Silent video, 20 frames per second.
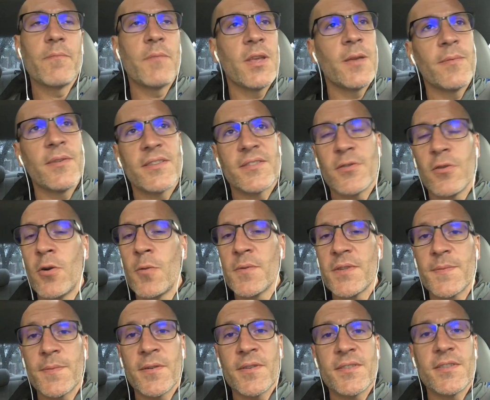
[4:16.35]
Maybe it's a
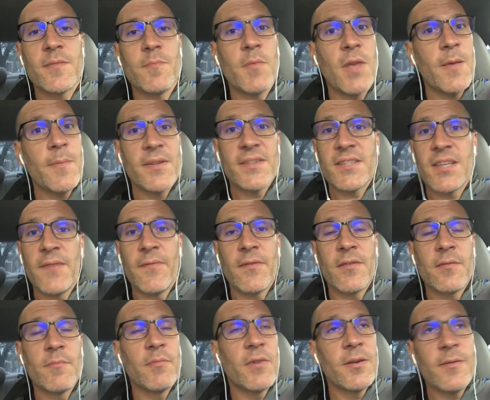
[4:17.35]
homeless person, maybe it's giving
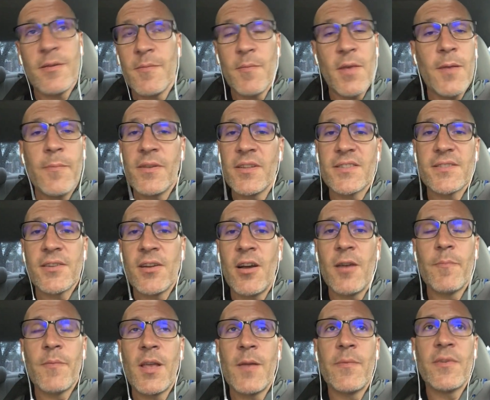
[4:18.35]
them money, maybe it's
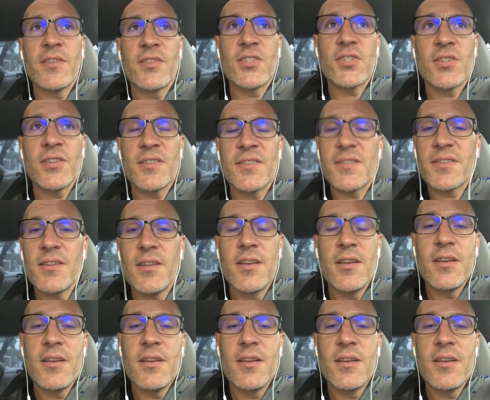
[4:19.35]
not, maybe it's just,